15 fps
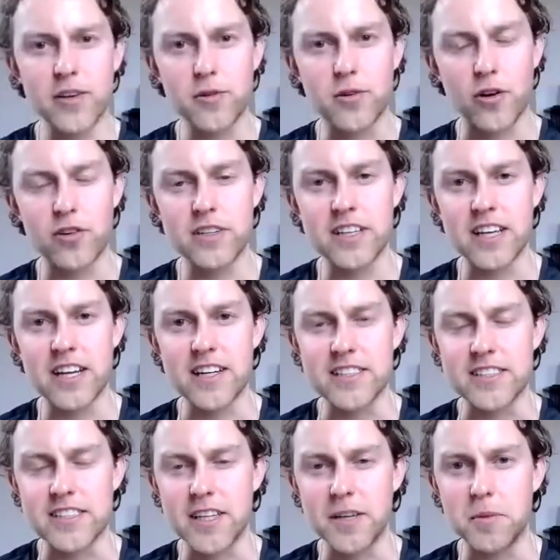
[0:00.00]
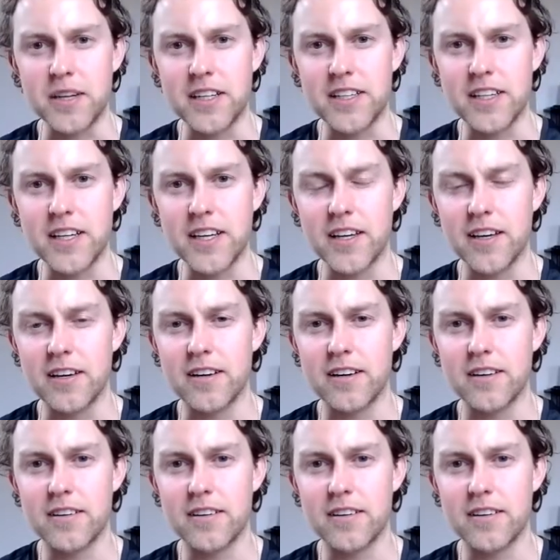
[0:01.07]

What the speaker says: are you currently getting the CBD